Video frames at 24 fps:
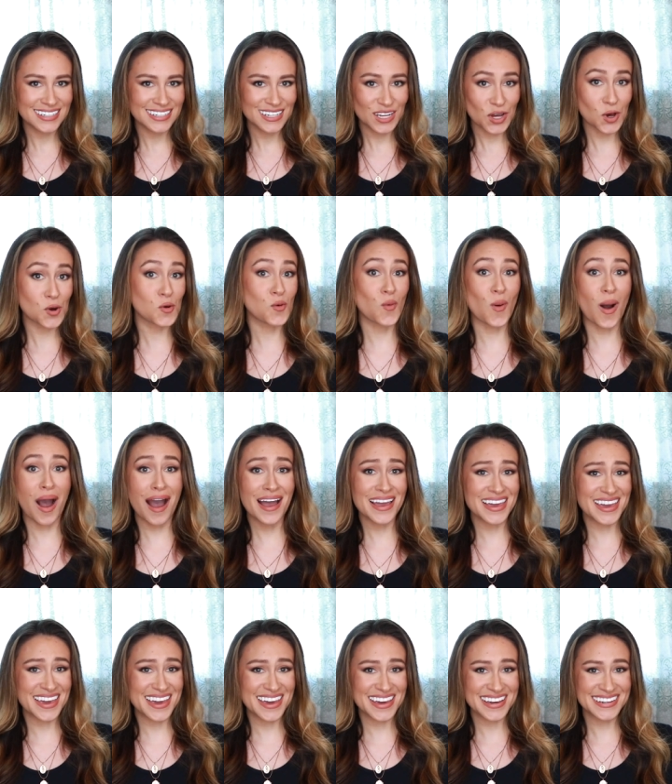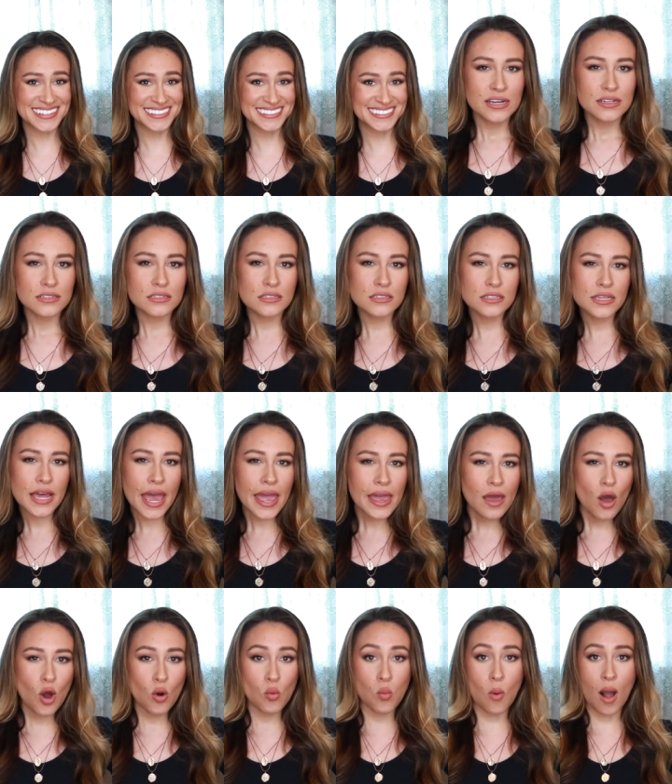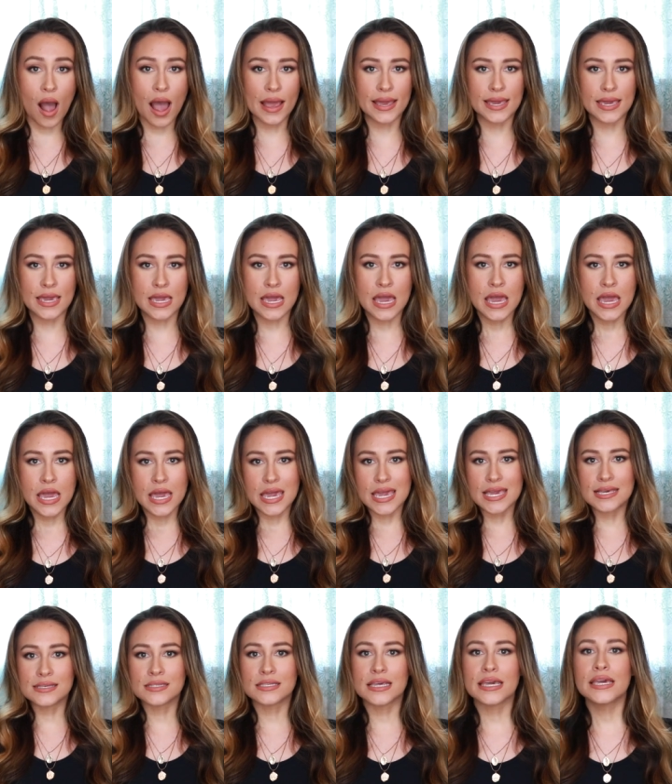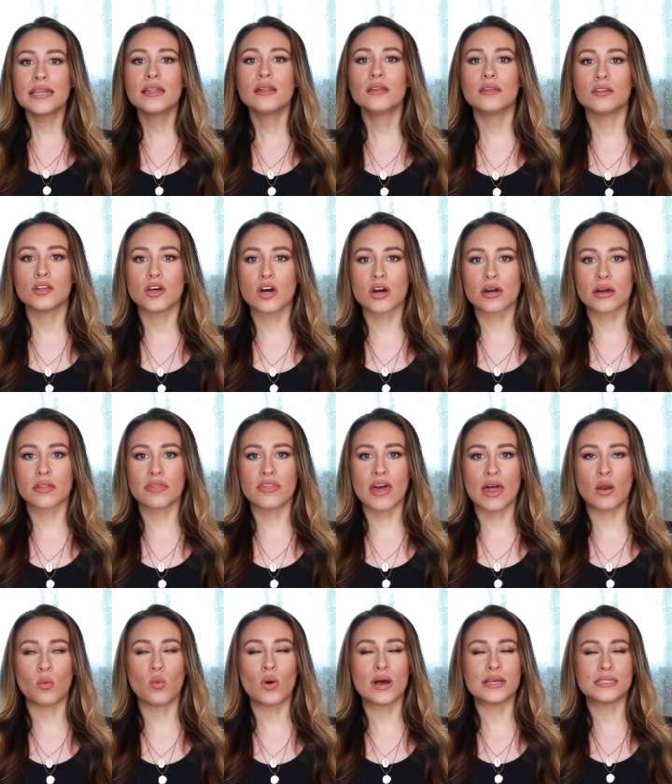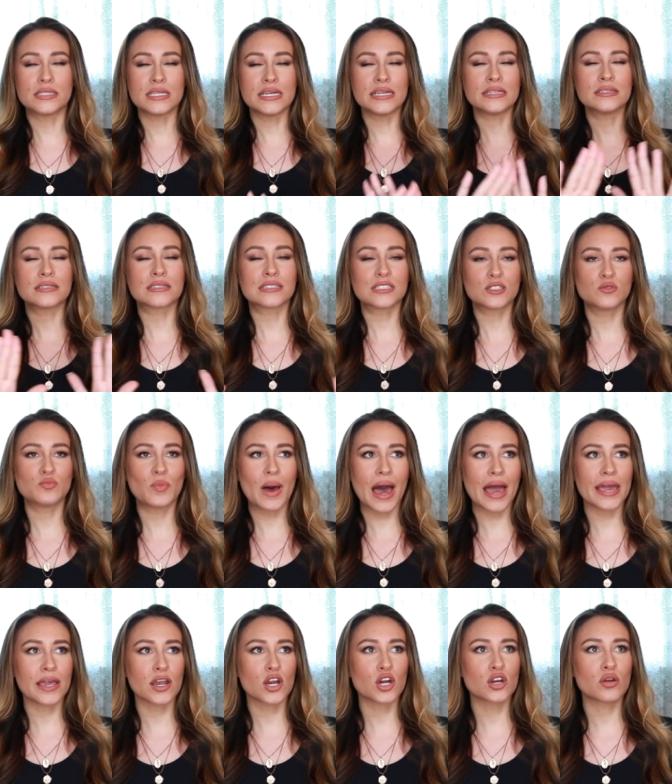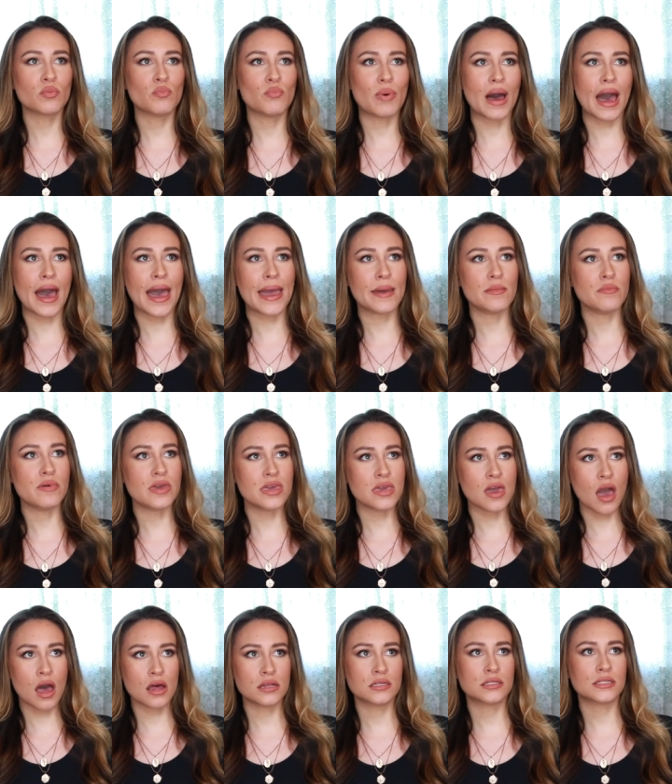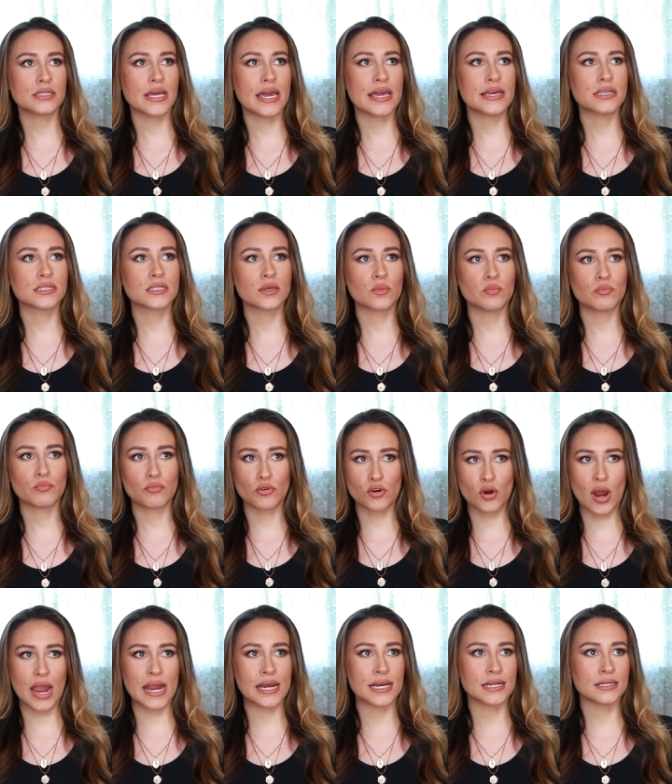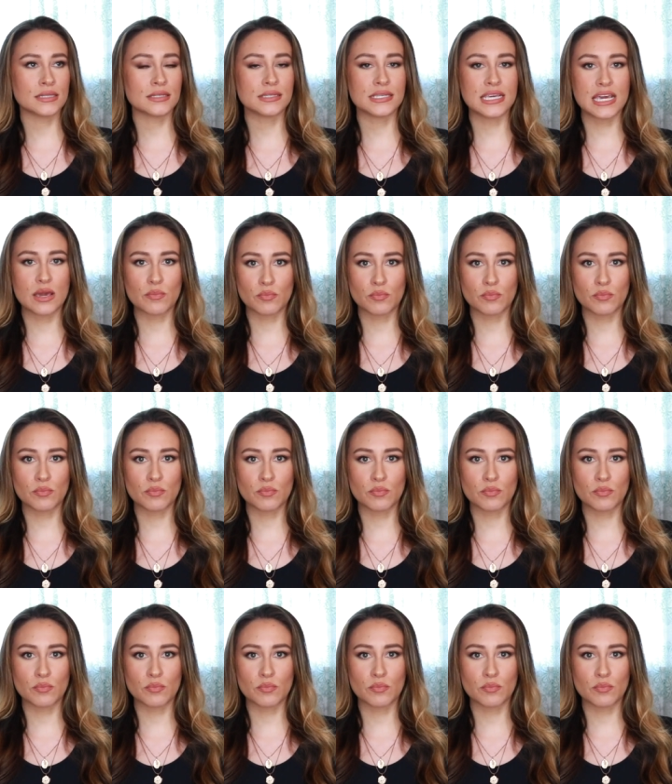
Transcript: Hawaii. Today Hawaii is in a look that was inspired by Beyonce's pregnancy